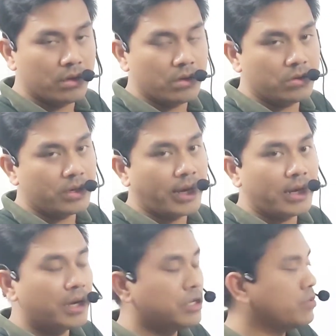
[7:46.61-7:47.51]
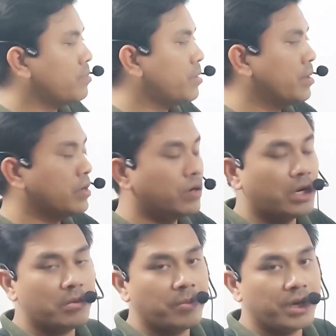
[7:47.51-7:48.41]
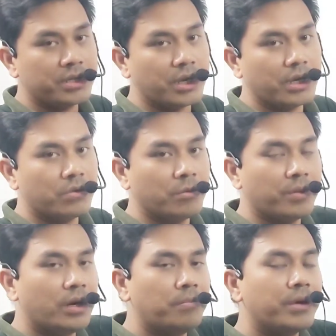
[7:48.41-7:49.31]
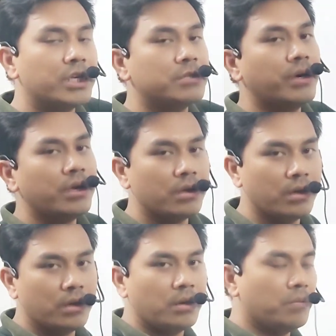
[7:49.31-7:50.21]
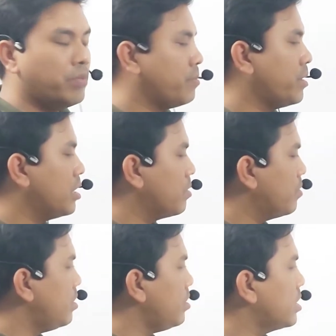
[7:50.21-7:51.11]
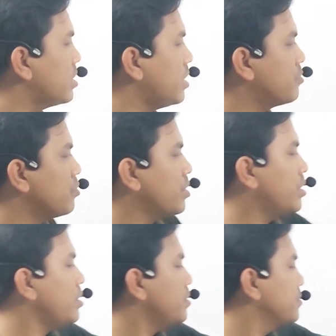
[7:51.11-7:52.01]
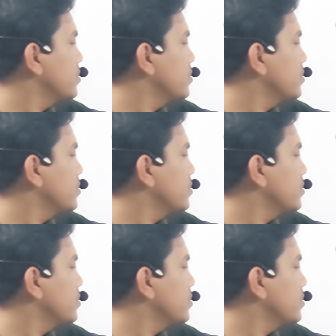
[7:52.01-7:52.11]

So tan R is what? Perpendicular by base again. It will become base by perpendicular as I have shown here.